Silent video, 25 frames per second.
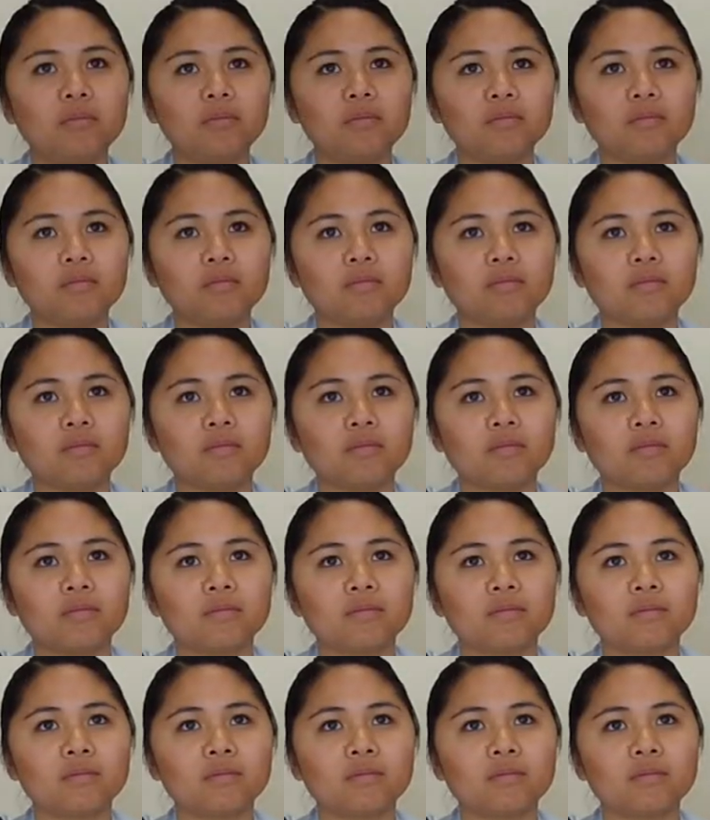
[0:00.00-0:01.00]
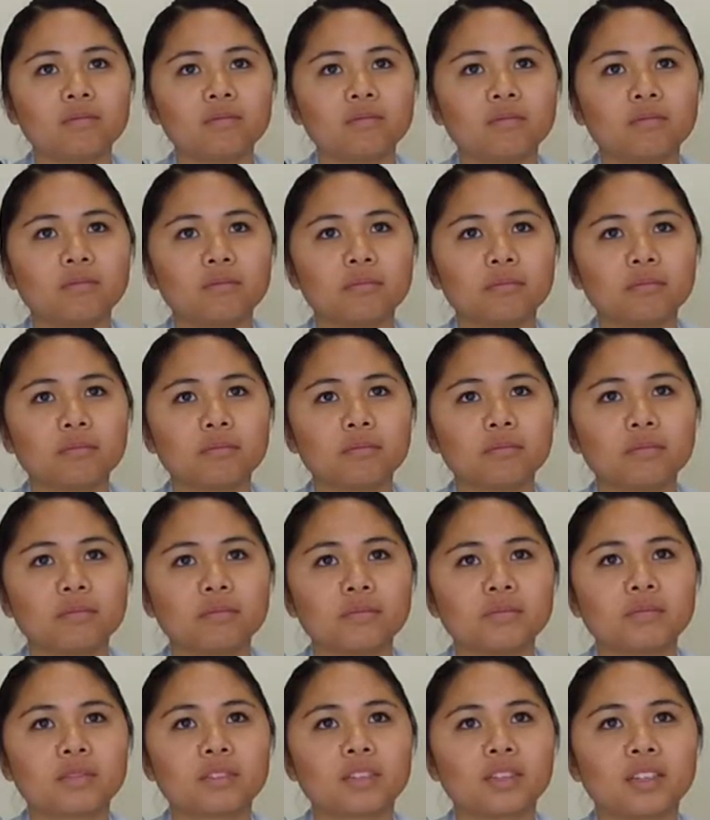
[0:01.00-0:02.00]

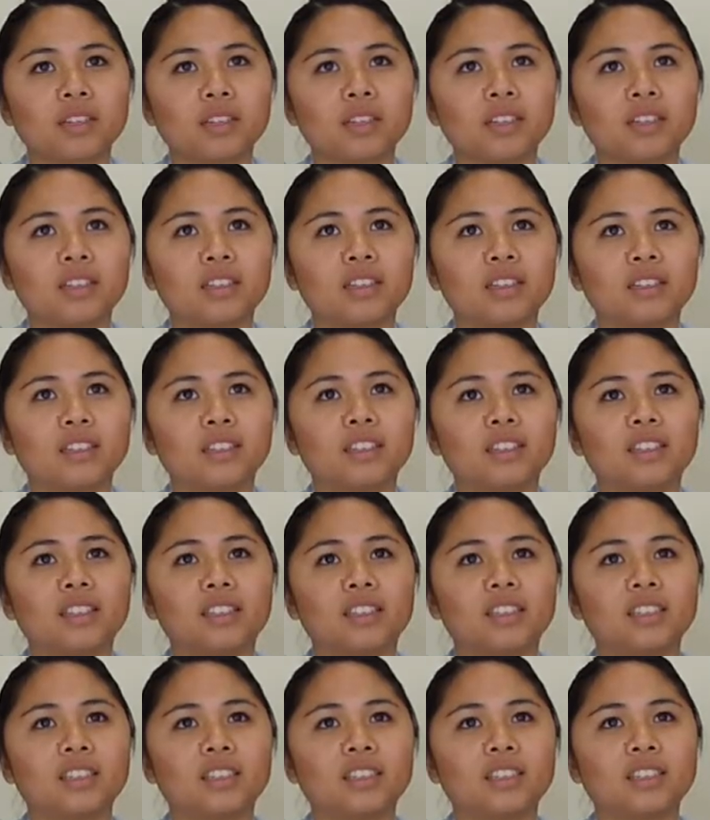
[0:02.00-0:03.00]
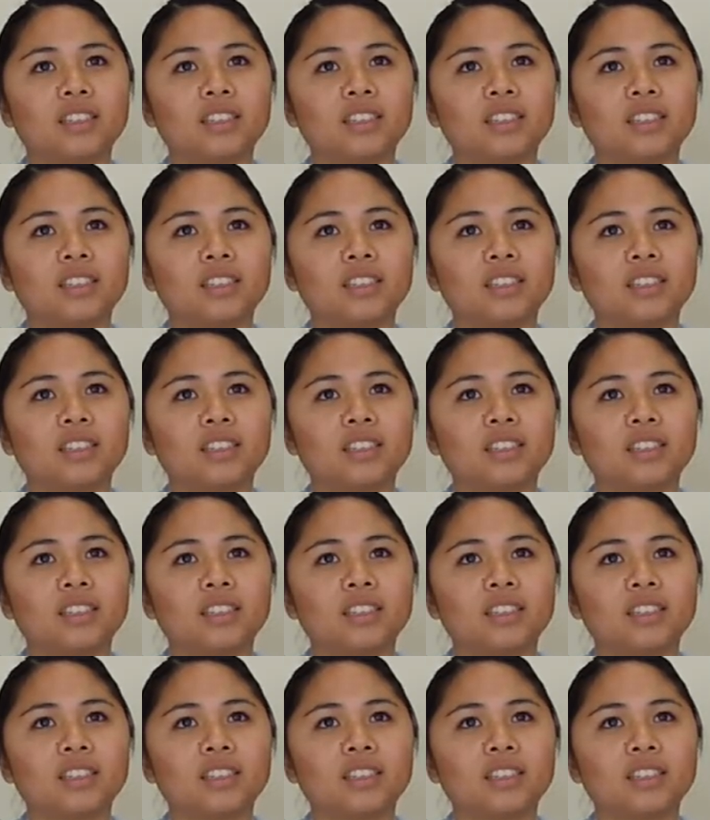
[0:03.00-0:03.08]
(not speaking)